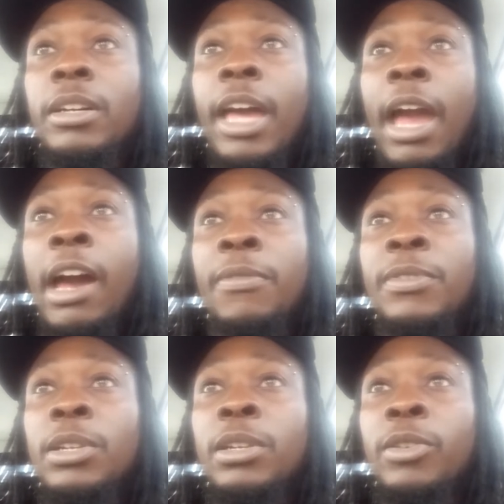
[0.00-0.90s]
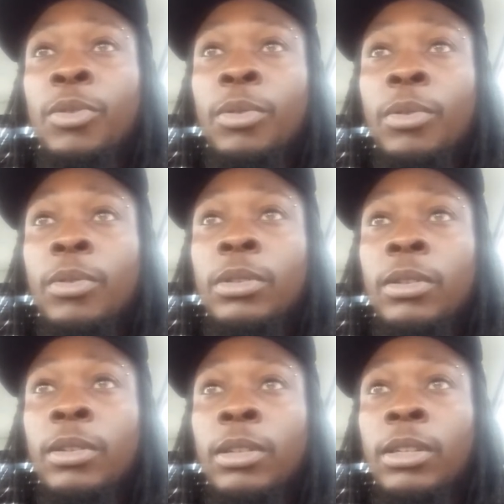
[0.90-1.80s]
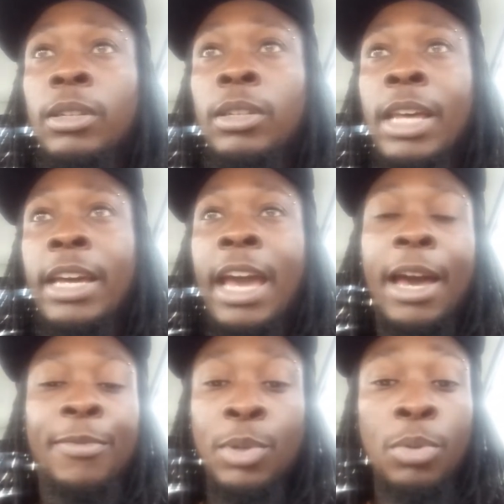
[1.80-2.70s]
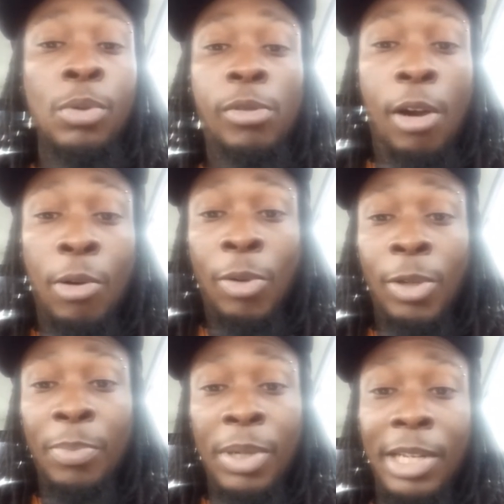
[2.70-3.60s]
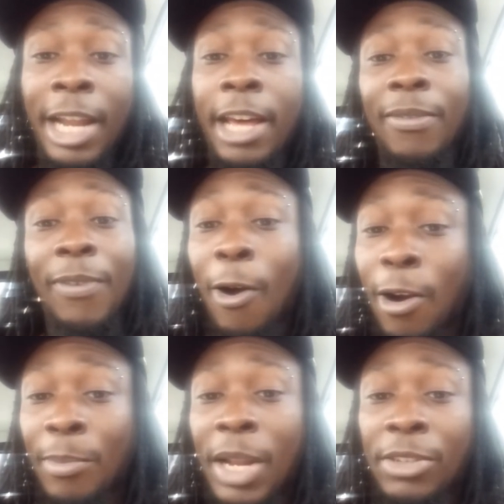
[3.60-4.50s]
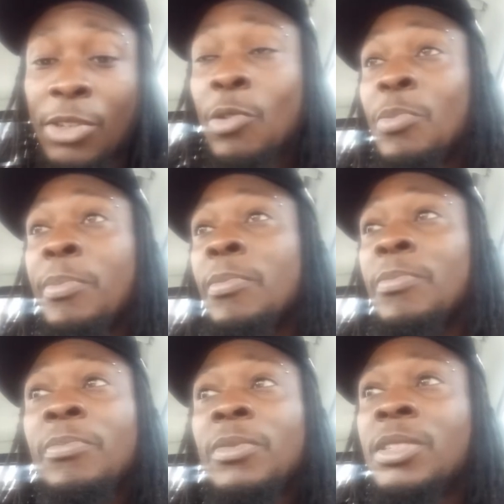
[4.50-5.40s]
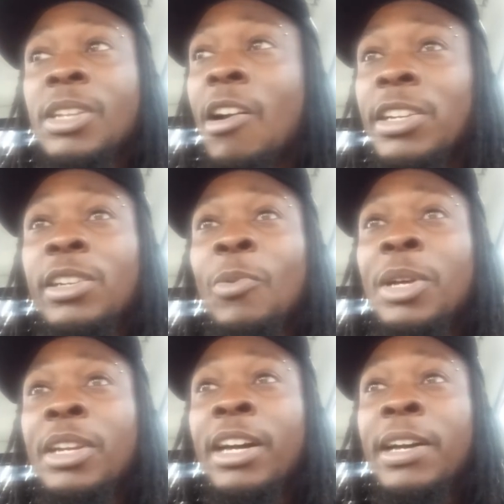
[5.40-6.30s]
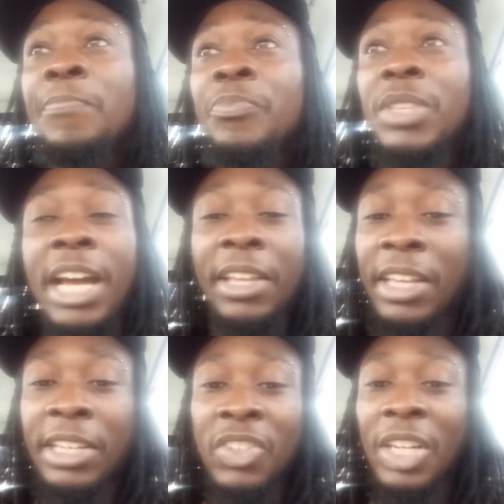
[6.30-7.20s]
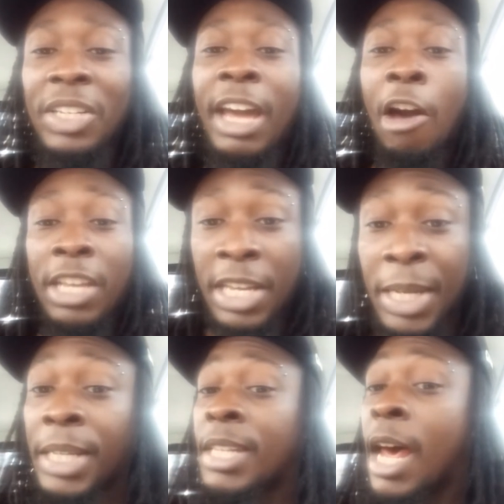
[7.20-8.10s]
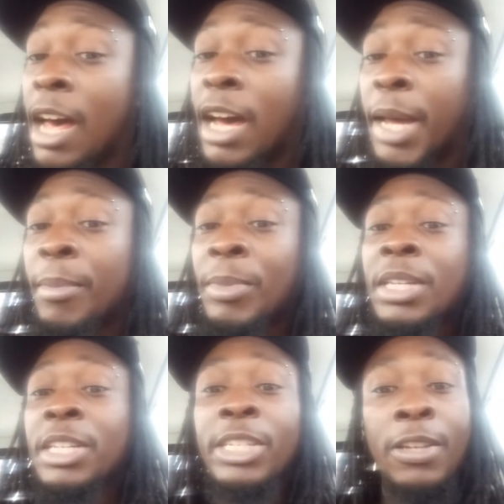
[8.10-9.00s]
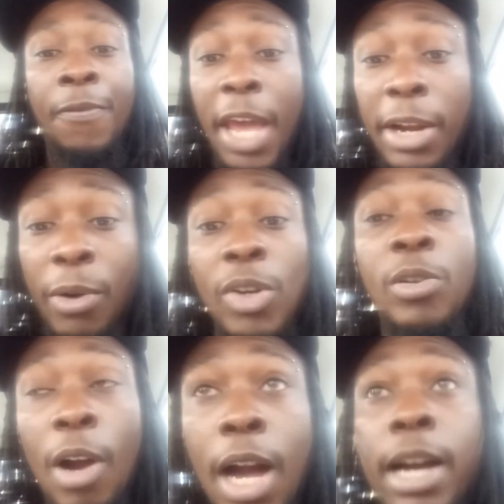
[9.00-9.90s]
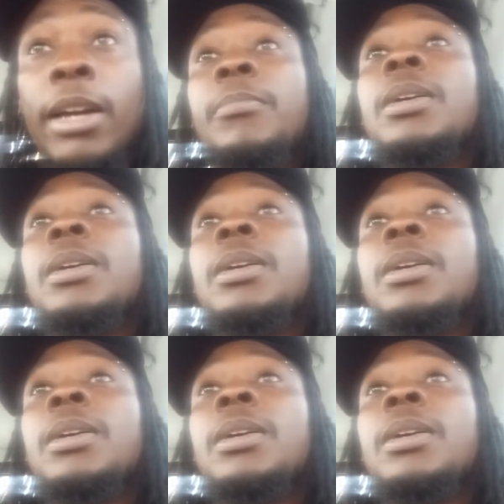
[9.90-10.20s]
after they have you grow the bud at a farm that you started or whatnot, that could get shut down anytime because it's a federal crime.